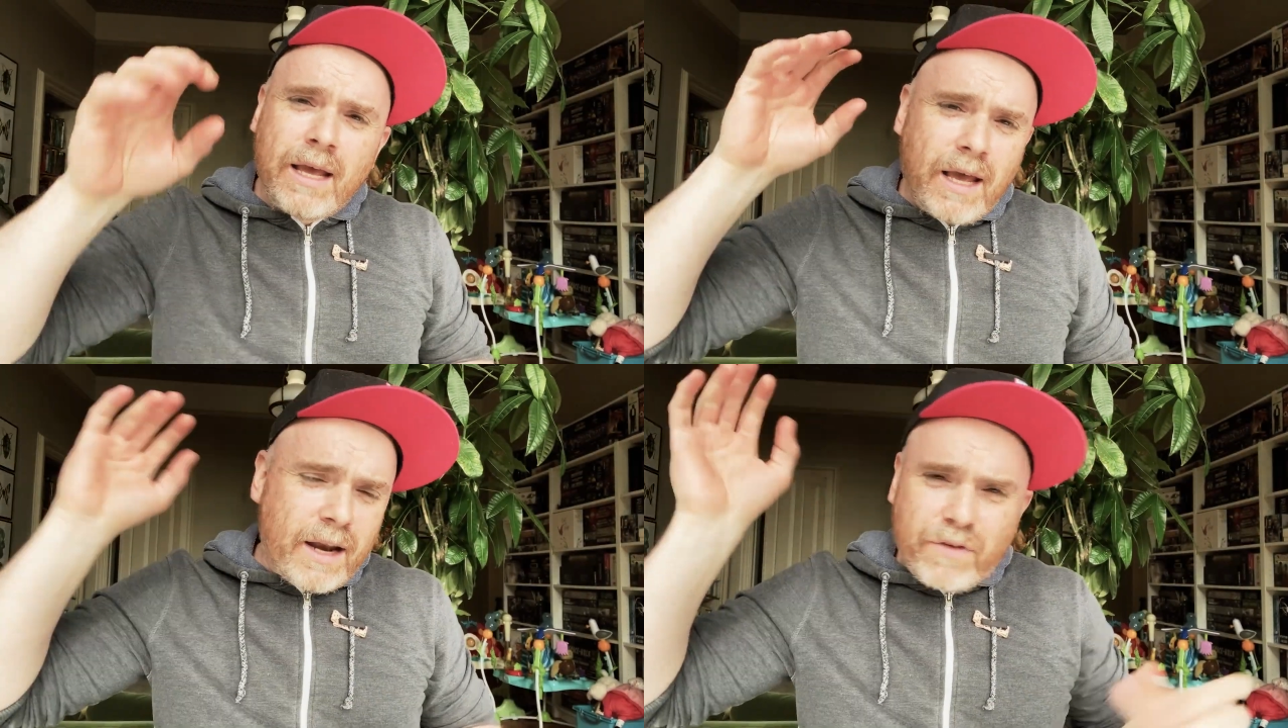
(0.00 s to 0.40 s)

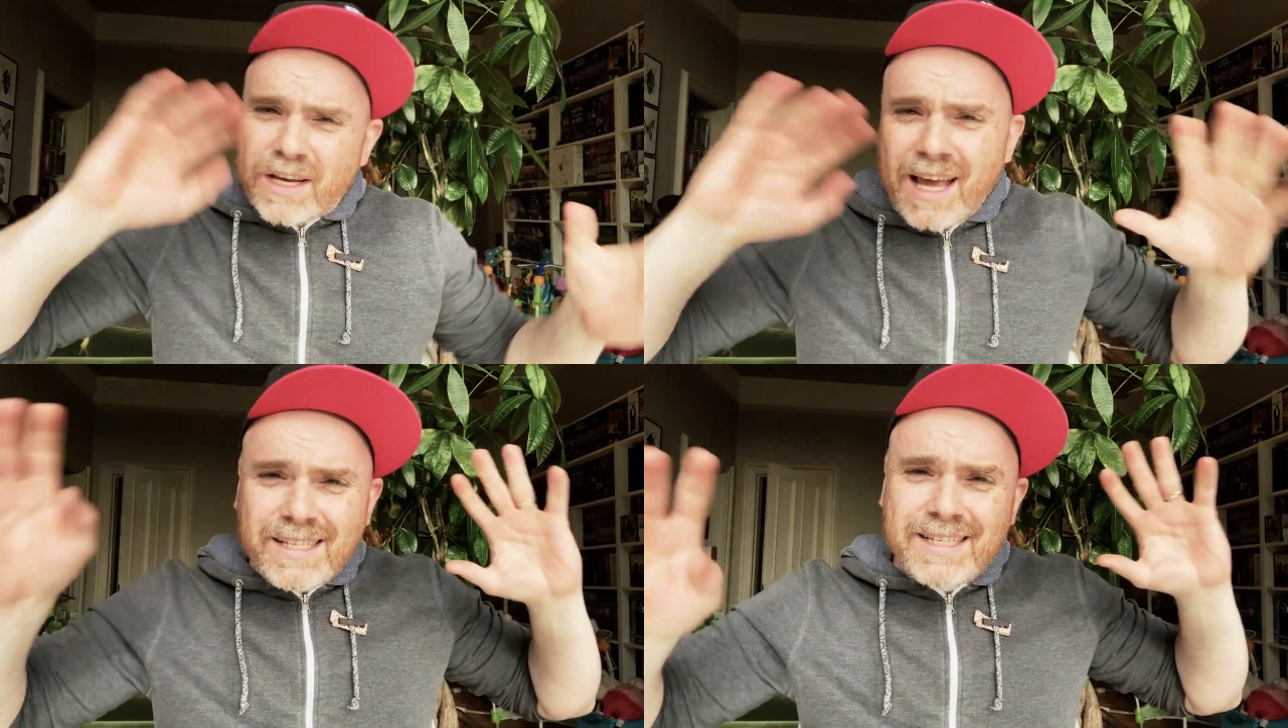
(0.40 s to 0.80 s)
and if your
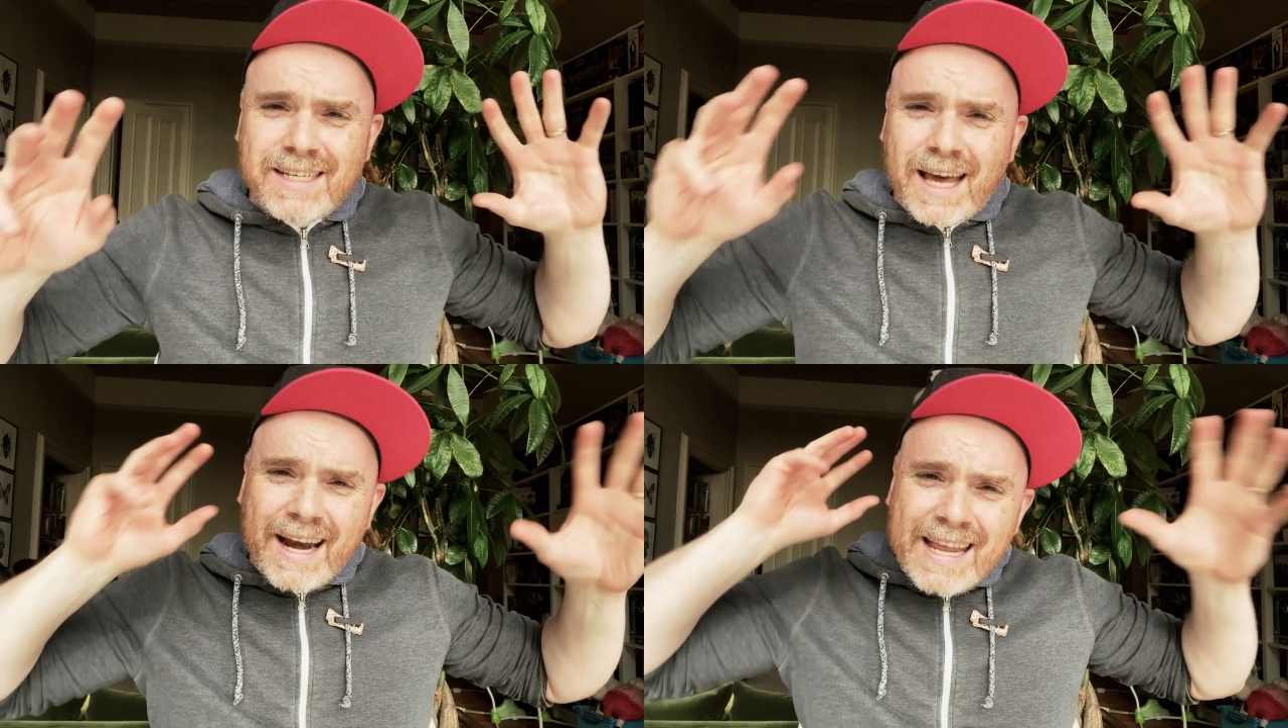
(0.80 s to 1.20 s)

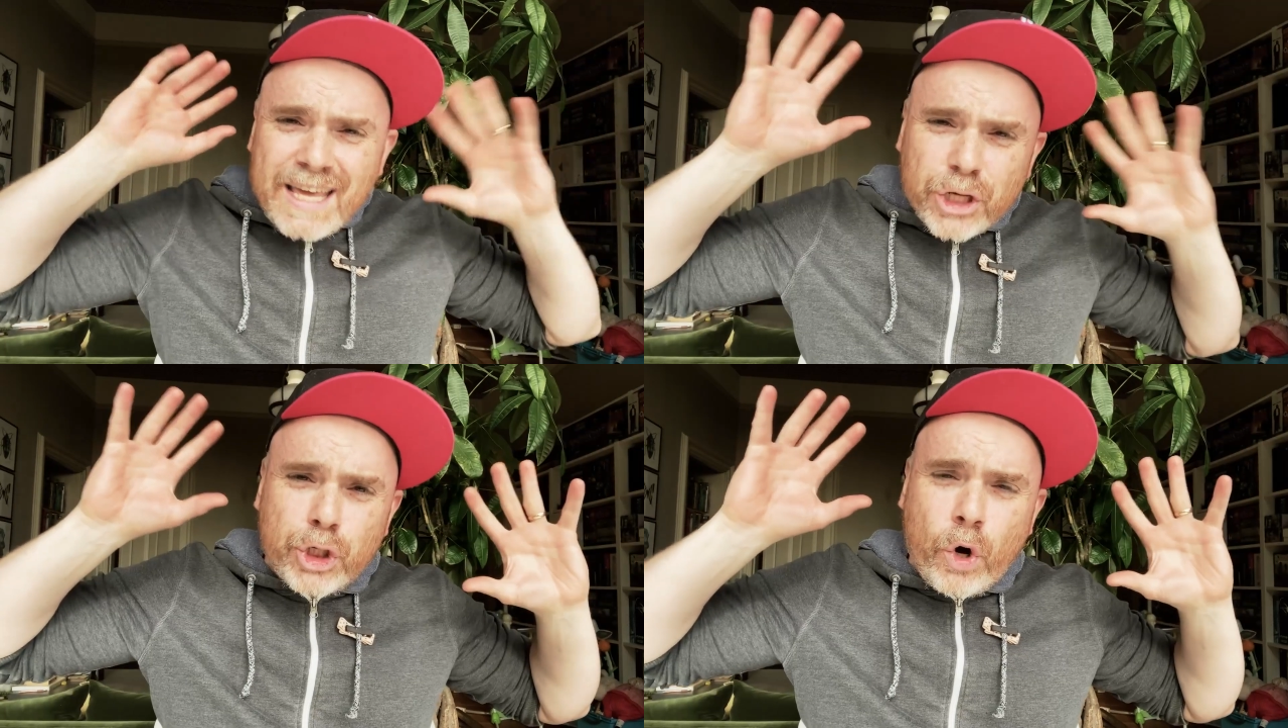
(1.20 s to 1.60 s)
kids are in
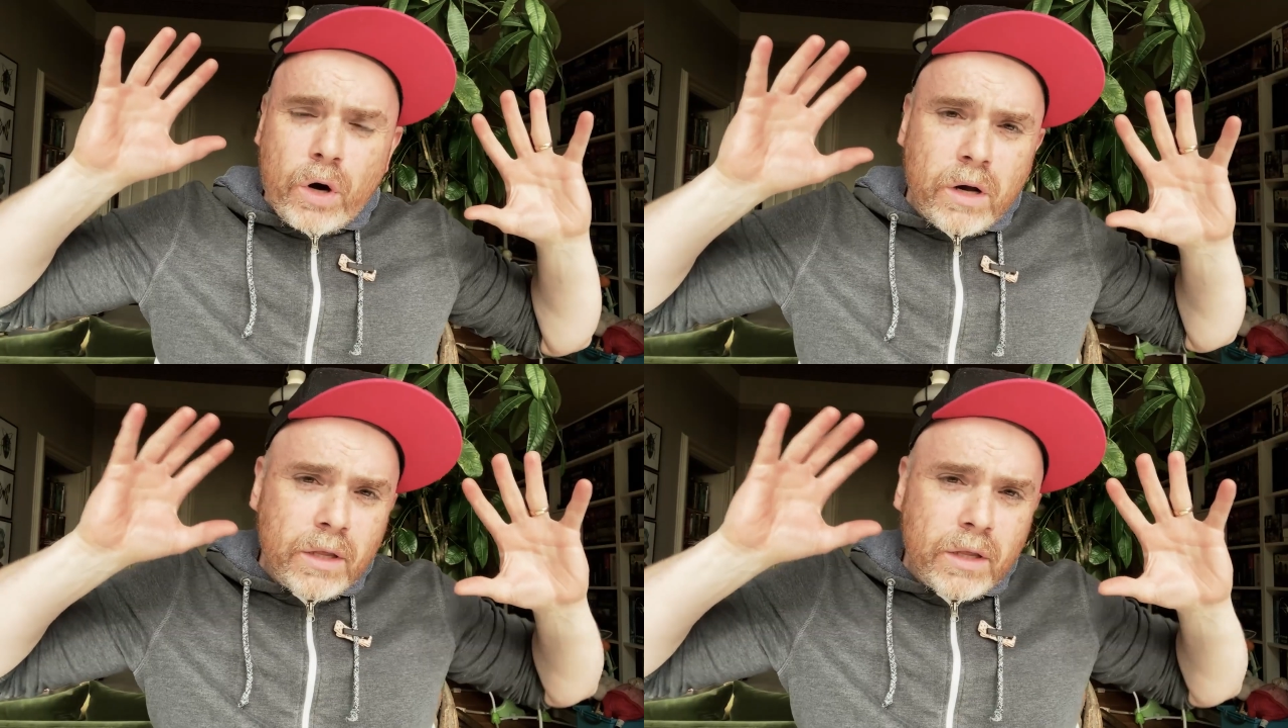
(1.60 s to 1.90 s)
earshot,